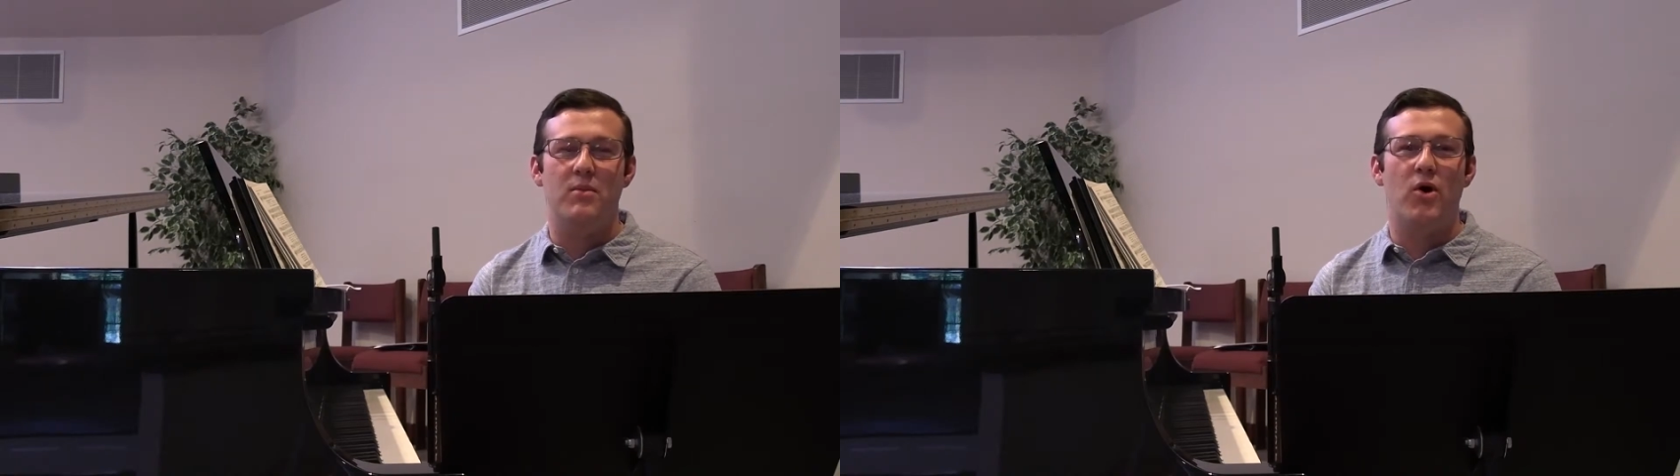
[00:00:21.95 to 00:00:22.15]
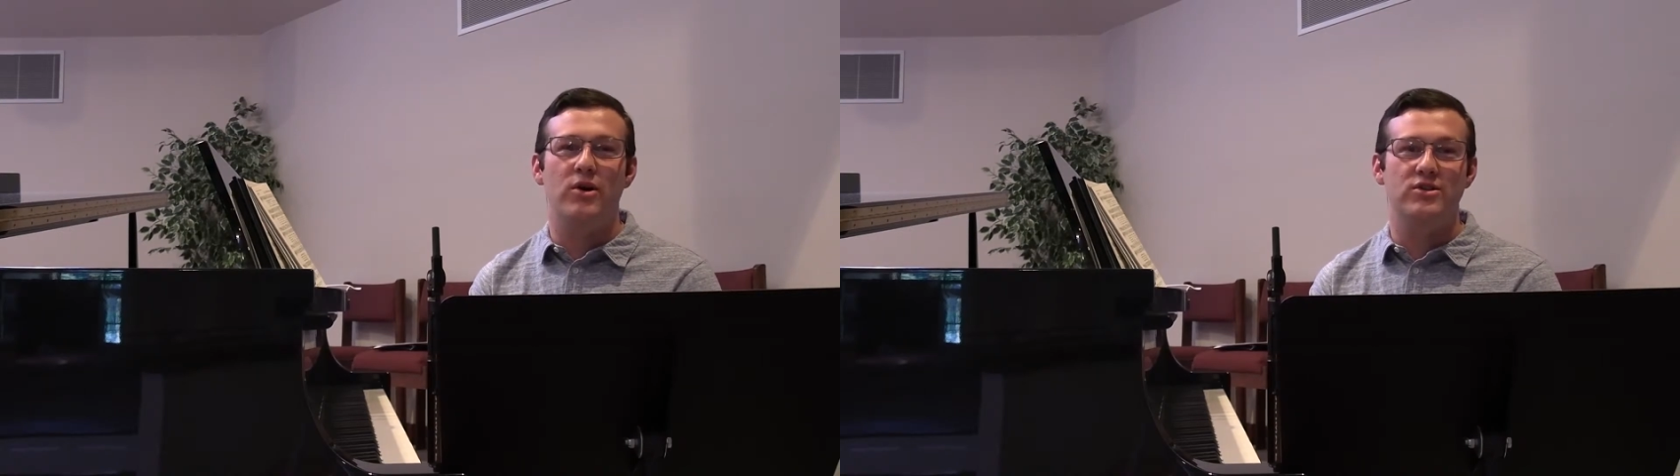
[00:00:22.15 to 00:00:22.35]

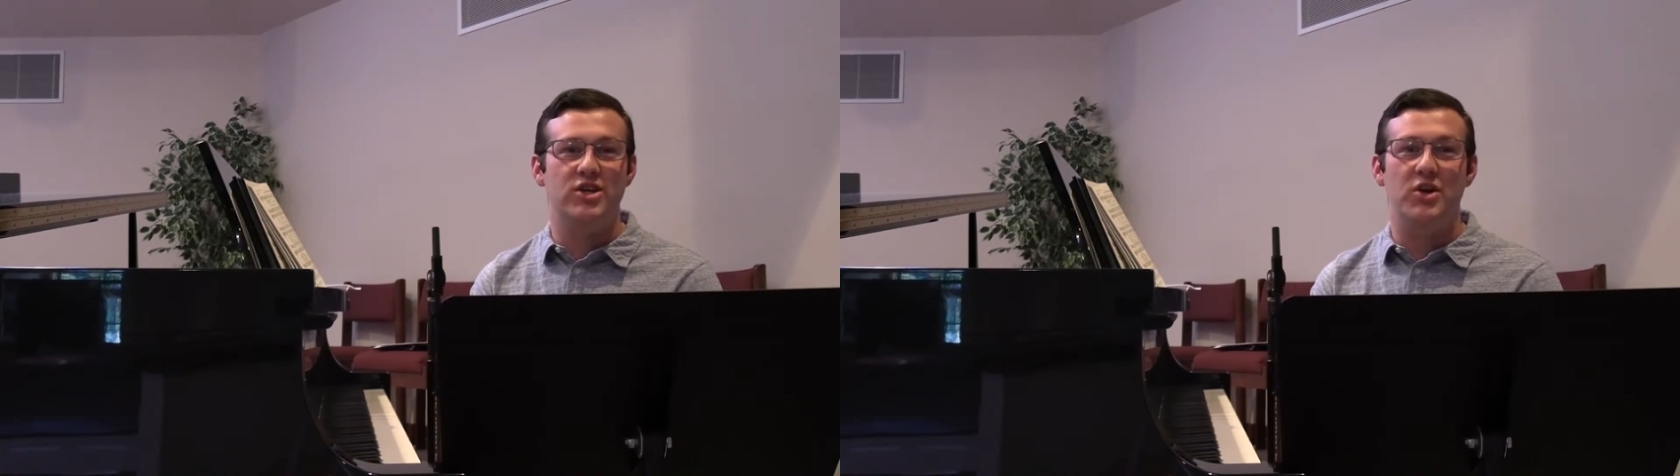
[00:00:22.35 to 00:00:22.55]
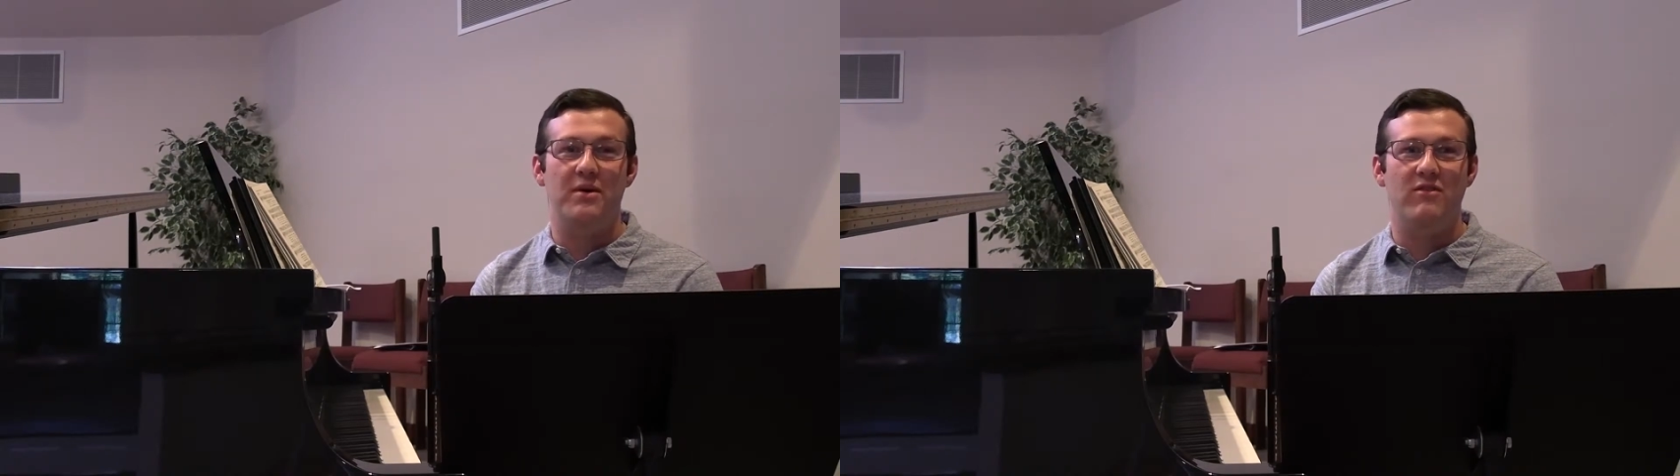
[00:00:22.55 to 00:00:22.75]
part
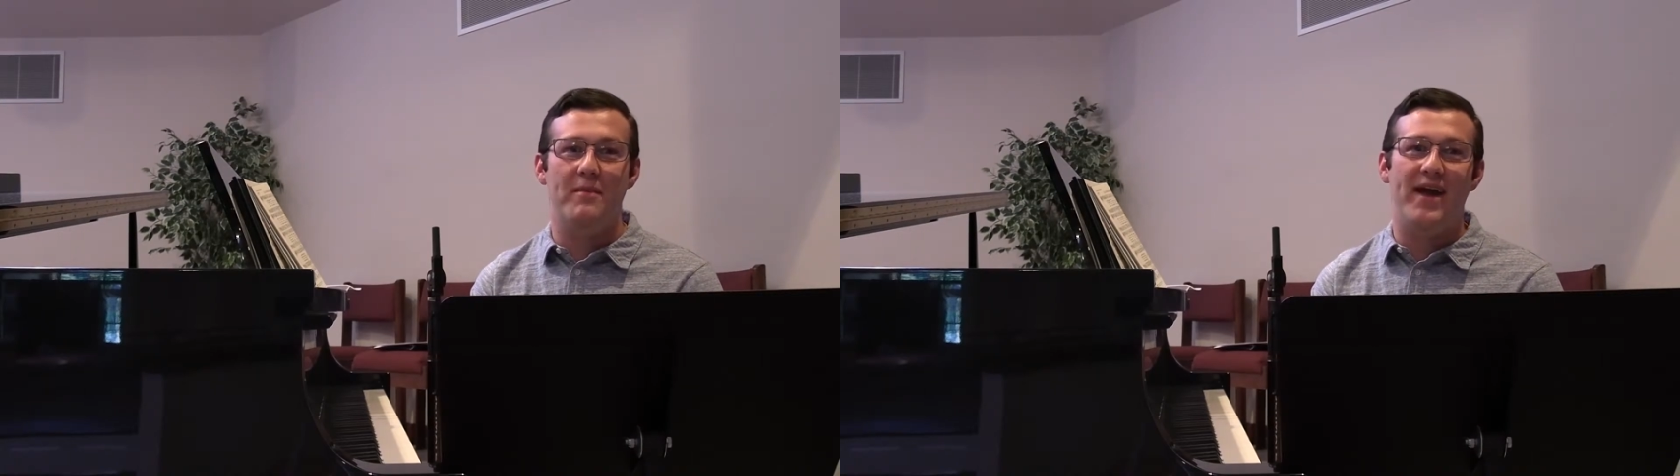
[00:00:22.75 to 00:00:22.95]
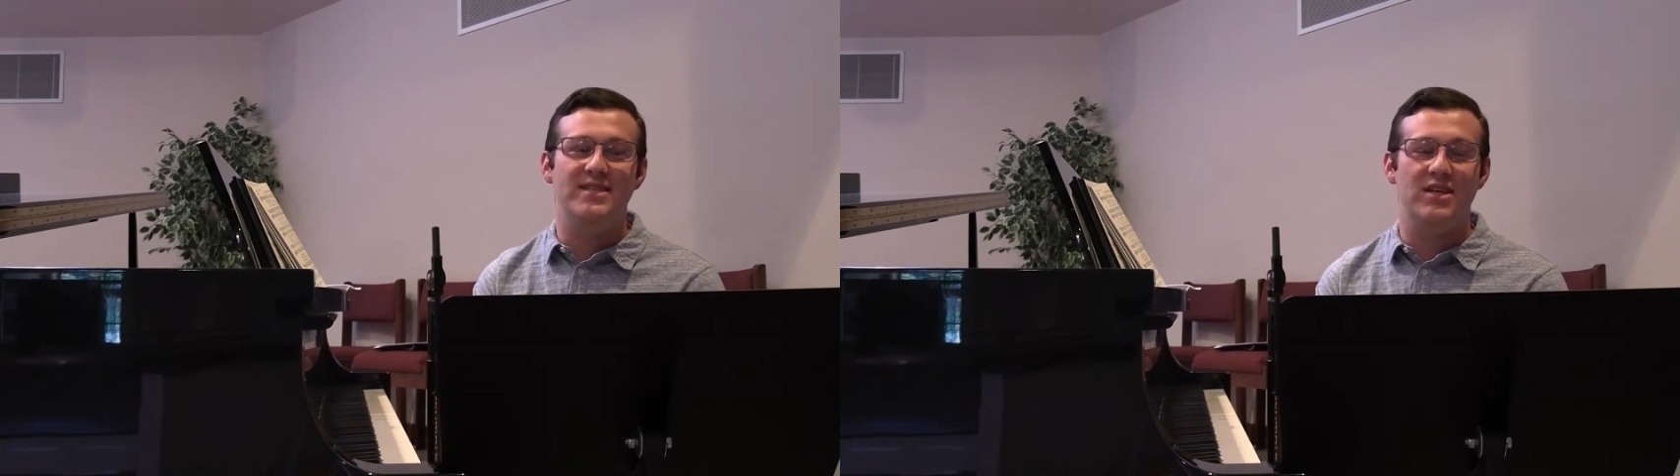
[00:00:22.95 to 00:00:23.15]
two of
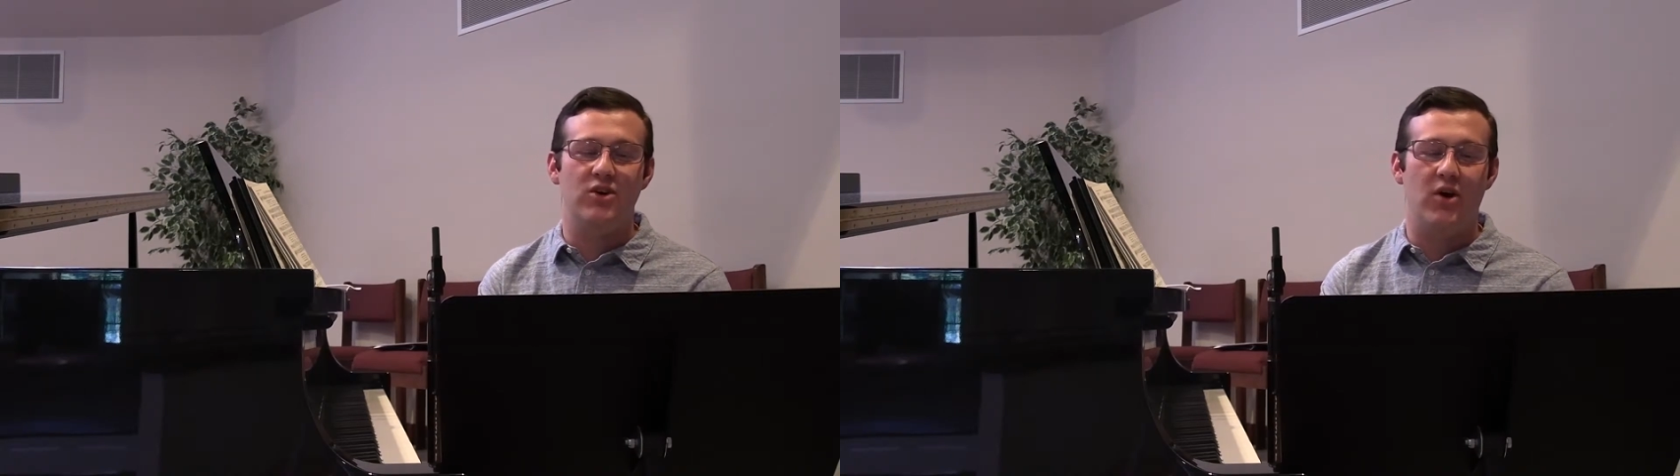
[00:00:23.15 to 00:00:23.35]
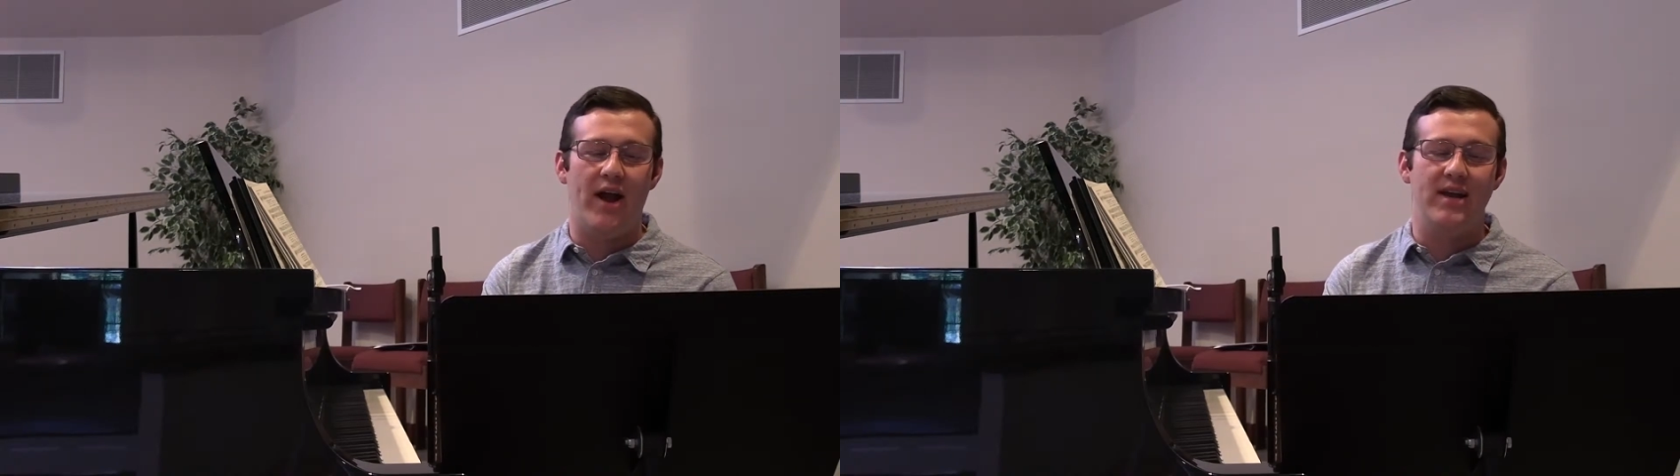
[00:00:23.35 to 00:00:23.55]
Amazing
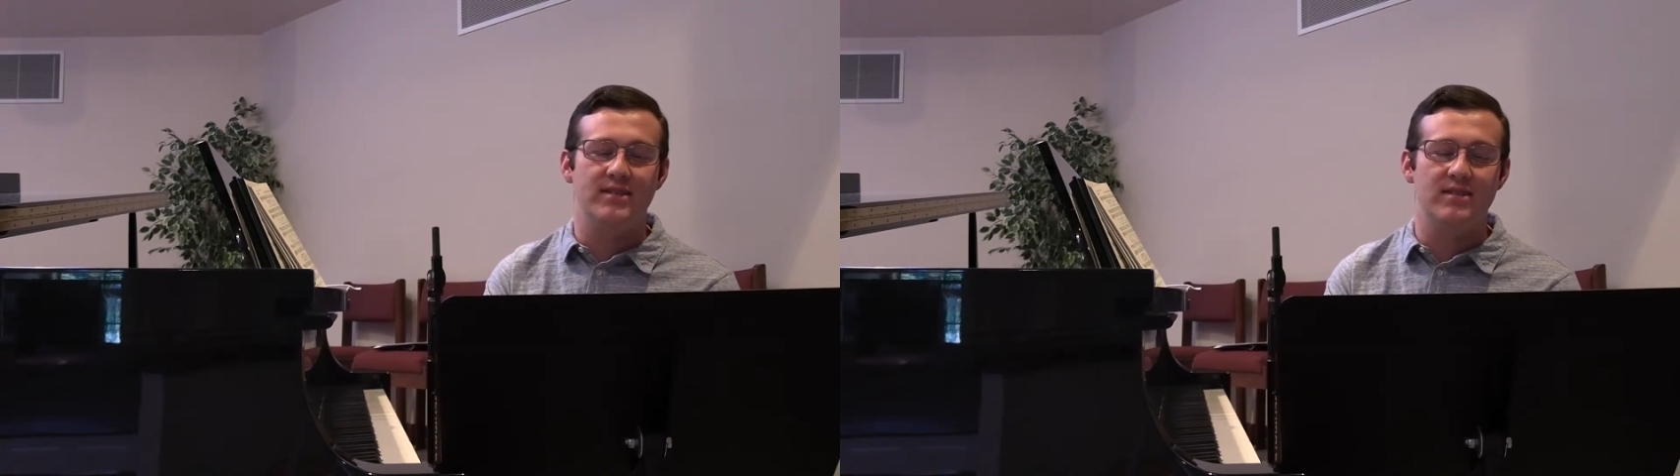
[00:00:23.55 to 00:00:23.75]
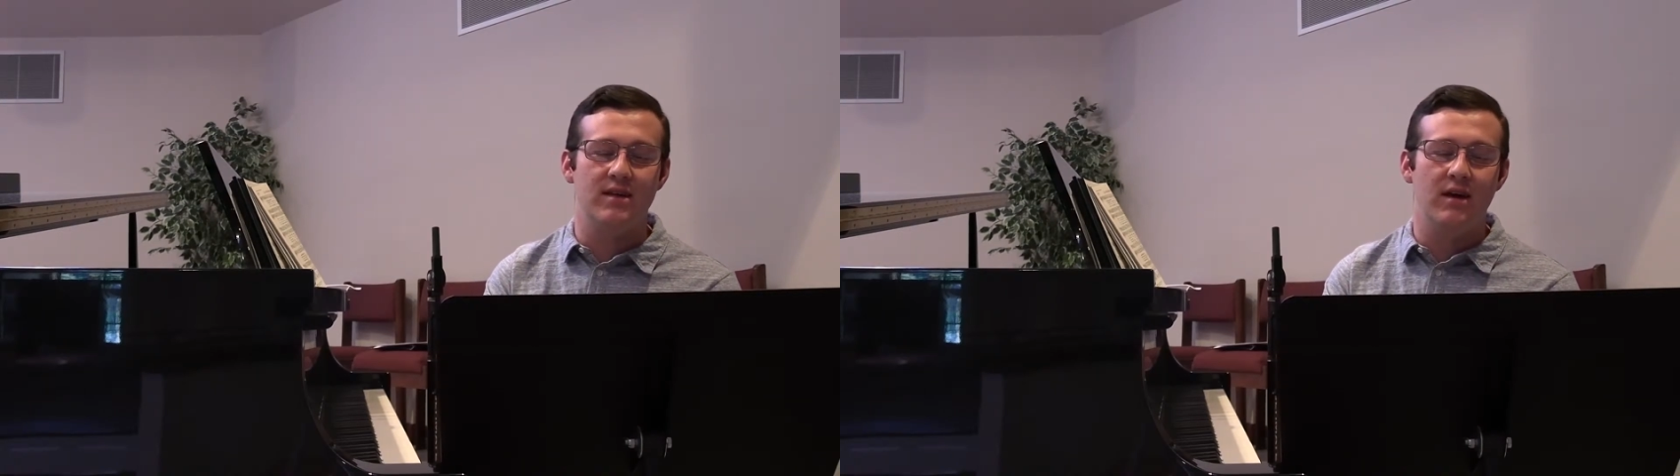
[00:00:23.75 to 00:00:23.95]

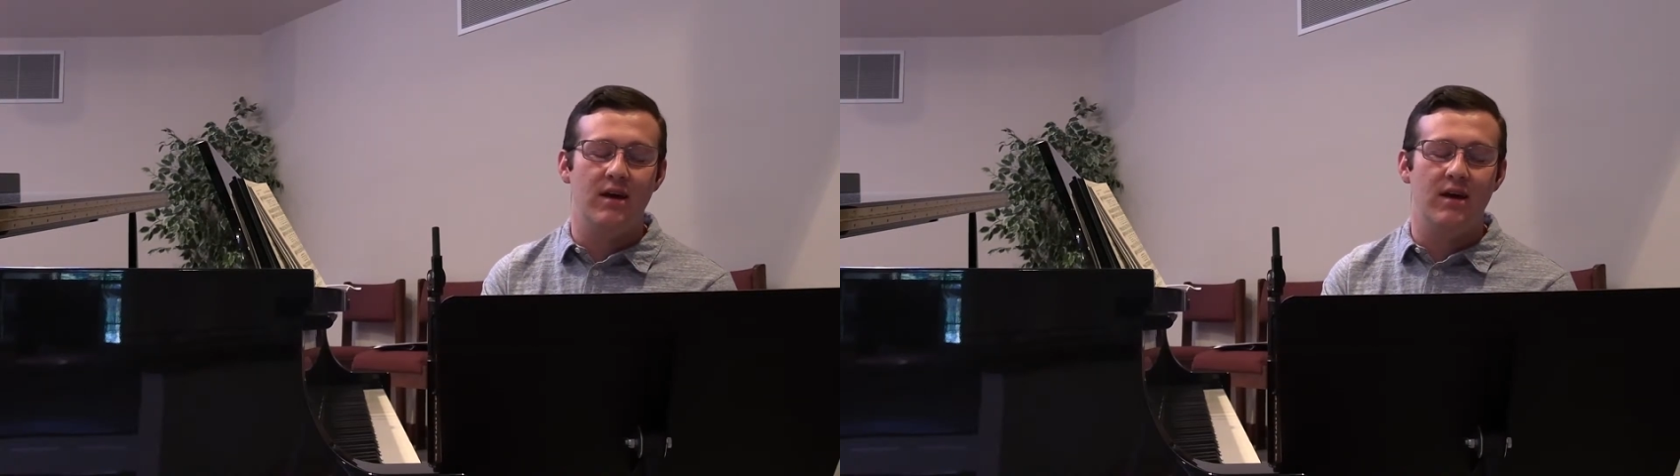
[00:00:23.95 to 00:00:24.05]
Grace,